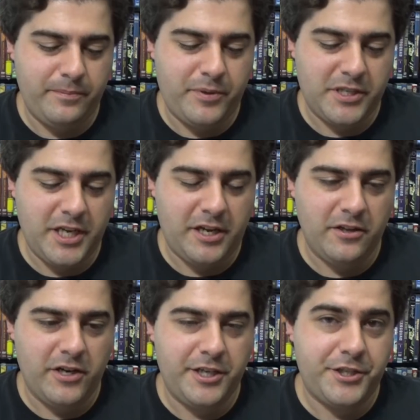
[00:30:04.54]

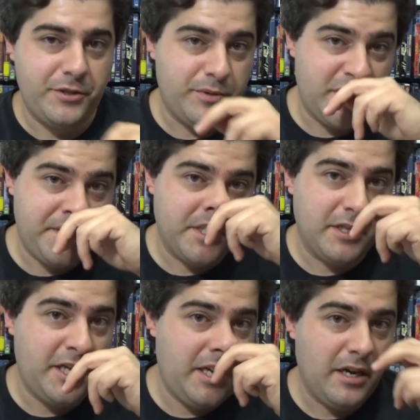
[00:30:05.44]
particular issue
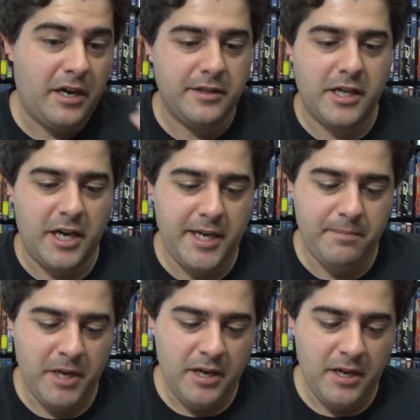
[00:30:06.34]
digitally online.